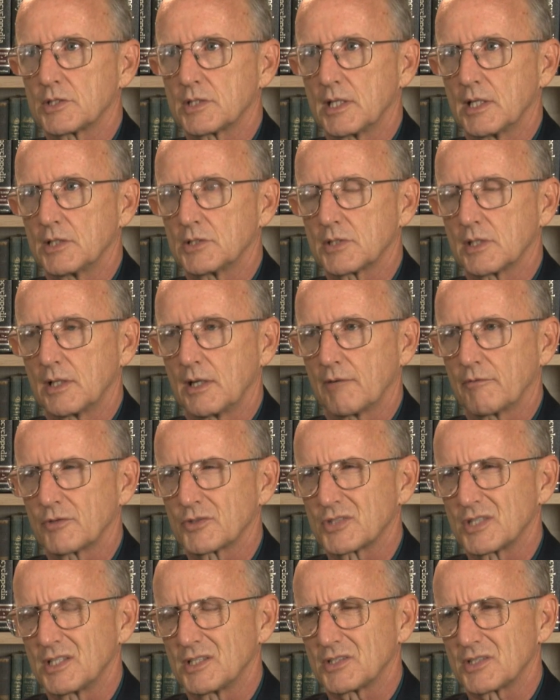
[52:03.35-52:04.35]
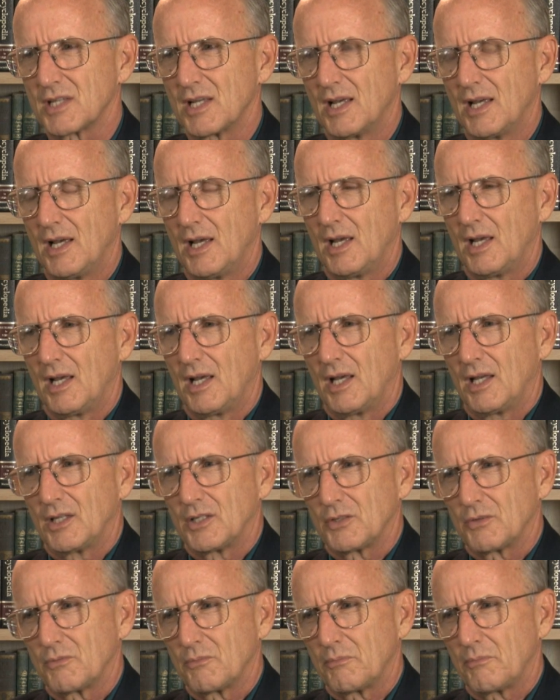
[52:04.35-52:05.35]
States, and ever since,
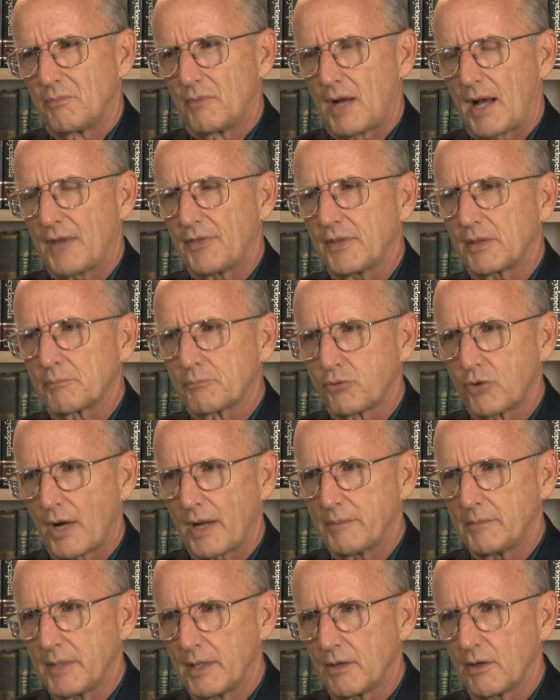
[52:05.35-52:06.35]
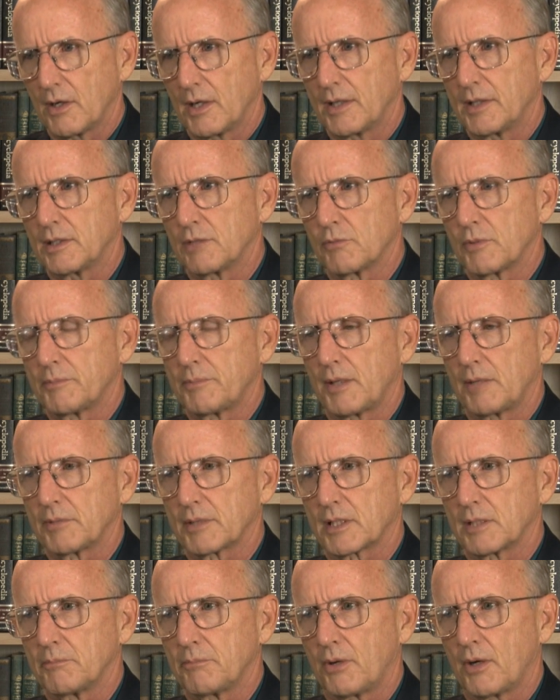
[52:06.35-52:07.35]
I think primarily the
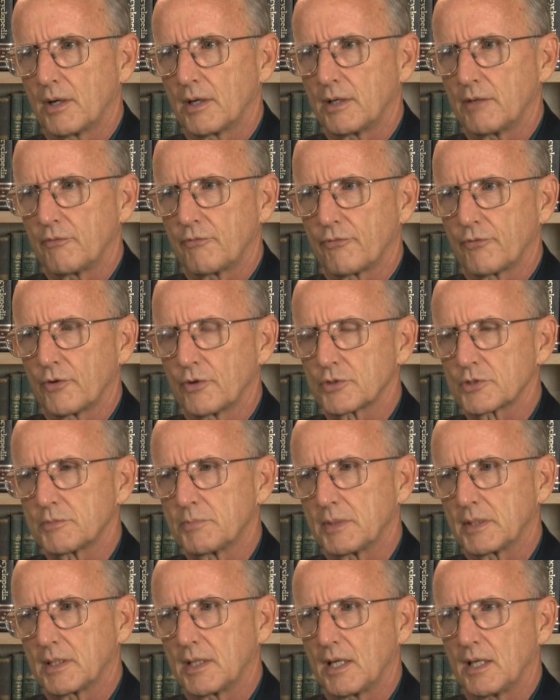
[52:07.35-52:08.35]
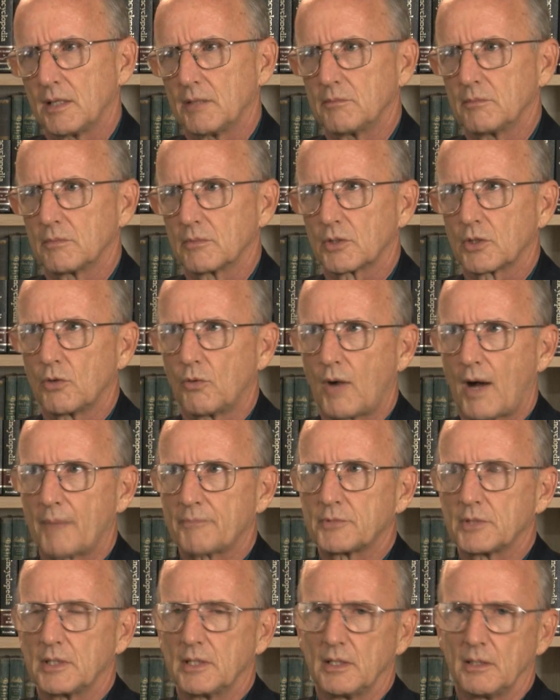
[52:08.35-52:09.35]
Republican Party first became
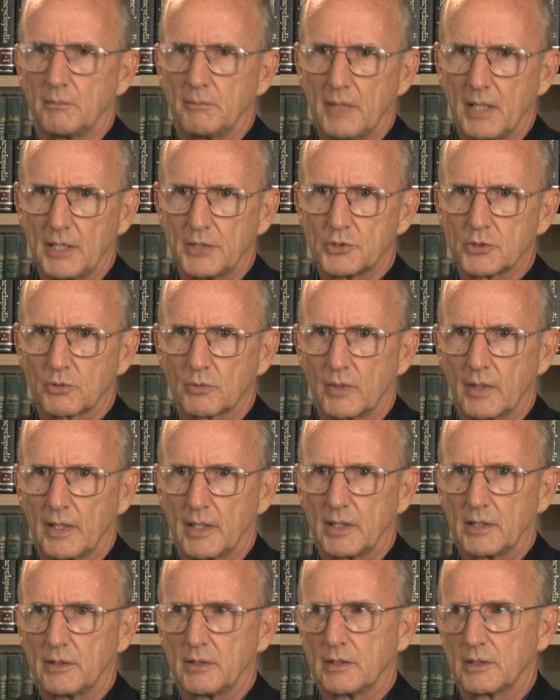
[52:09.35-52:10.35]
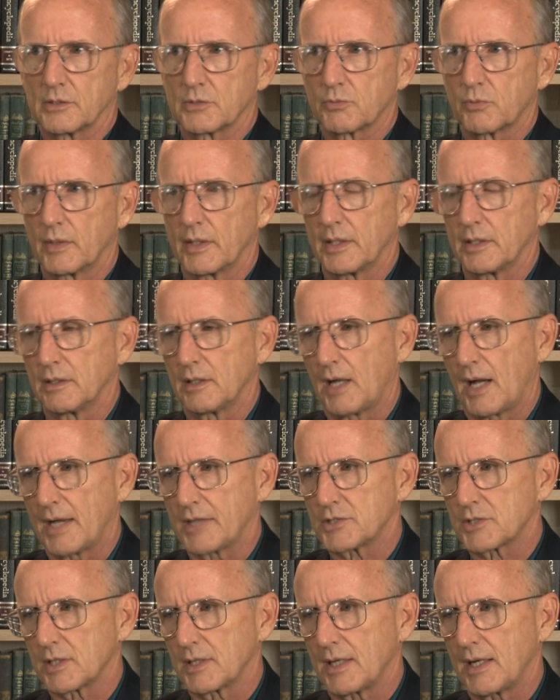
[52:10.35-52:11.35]
co-opted in a major way is when
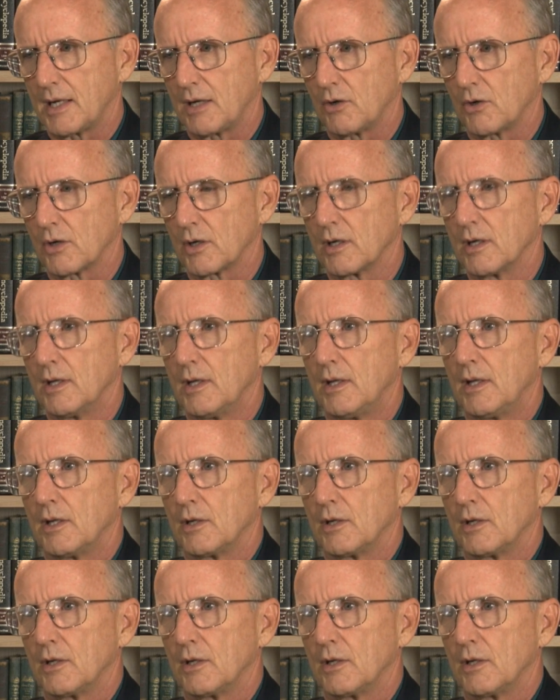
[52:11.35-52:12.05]
Eisenhower